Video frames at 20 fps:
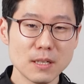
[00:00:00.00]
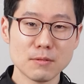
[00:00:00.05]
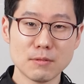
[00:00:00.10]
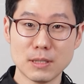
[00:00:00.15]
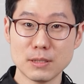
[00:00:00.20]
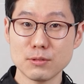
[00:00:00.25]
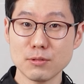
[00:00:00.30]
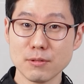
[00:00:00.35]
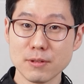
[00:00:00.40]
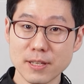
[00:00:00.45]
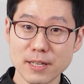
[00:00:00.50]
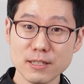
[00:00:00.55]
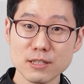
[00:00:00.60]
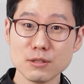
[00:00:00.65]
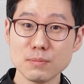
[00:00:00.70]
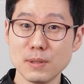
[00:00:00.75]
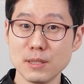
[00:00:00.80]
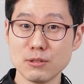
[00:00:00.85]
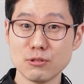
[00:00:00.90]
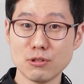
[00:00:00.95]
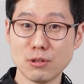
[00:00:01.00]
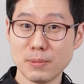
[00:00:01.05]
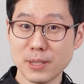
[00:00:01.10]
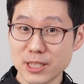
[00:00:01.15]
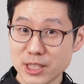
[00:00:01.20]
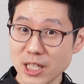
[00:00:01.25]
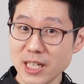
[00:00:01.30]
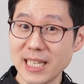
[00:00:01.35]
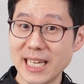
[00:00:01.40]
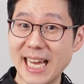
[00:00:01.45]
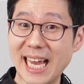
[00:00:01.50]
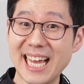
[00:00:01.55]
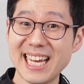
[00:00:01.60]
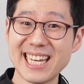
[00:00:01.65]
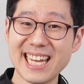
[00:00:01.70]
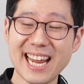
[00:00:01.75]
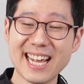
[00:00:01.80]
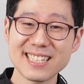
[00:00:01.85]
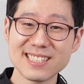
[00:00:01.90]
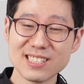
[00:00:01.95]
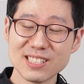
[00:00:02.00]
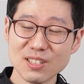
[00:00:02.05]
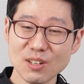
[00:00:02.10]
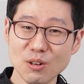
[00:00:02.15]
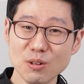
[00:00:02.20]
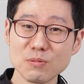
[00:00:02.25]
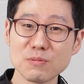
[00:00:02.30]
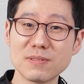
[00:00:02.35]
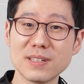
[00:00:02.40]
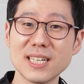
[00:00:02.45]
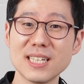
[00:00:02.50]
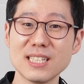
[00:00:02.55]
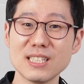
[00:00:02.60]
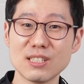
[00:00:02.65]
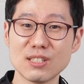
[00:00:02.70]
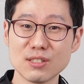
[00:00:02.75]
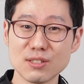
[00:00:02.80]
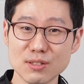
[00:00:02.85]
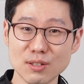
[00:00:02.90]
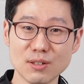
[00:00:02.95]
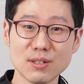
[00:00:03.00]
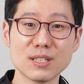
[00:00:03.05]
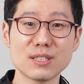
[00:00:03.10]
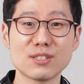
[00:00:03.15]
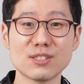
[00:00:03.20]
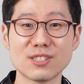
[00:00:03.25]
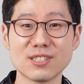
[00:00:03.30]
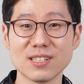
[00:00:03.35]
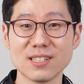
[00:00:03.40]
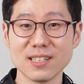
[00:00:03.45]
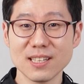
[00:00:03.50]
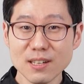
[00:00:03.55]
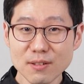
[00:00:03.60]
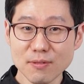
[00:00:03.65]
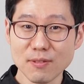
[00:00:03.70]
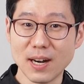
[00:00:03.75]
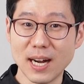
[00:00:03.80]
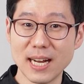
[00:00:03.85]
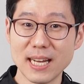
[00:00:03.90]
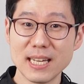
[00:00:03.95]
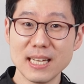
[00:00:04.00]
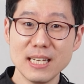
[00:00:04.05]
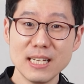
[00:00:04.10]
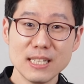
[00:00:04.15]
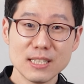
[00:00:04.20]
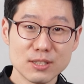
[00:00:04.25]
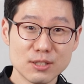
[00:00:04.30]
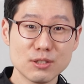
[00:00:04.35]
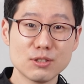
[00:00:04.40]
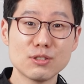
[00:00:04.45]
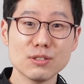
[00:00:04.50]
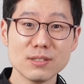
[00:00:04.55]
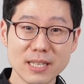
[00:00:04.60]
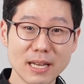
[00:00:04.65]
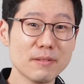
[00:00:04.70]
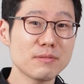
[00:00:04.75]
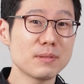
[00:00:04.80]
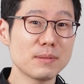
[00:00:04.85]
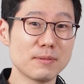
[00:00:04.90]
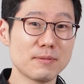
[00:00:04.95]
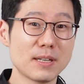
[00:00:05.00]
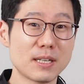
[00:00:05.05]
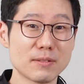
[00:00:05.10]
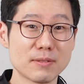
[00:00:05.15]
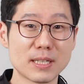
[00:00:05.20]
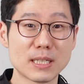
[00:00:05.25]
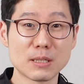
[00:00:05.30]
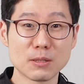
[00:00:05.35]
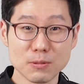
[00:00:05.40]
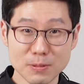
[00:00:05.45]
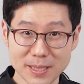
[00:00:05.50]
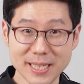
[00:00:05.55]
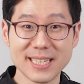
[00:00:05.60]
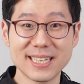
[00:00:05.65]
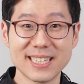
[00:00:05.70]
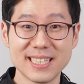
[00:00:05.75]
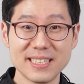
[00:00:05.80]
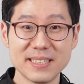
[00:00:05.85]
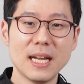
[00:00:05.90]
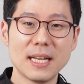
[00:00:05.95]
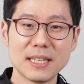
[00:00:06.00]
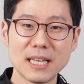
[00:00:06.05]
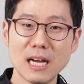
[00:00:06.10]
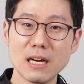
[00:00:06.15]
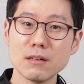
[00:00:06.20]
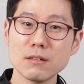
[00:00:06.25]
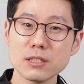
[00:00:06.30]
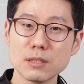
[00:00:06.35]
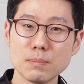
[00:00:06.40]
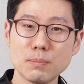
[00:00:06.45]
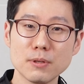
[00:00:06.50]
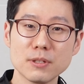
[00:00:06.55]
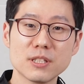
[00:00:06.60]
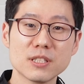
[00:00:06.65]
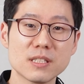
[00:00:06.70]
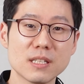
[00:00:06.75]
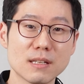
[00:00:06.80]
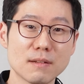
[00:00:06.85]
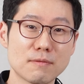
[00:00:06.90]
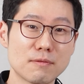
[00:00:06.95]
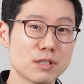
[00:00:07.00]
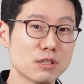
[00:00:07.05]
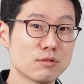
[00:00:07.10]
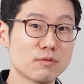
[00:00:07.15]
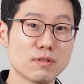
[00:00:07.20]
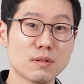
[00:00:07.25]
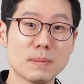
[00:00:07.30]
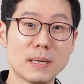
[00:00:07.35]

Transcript: Right, so there's my strawberry jelly, and it has already started to solidify. So you just have to be very, very quick. And now I'm going to put this in the fridge for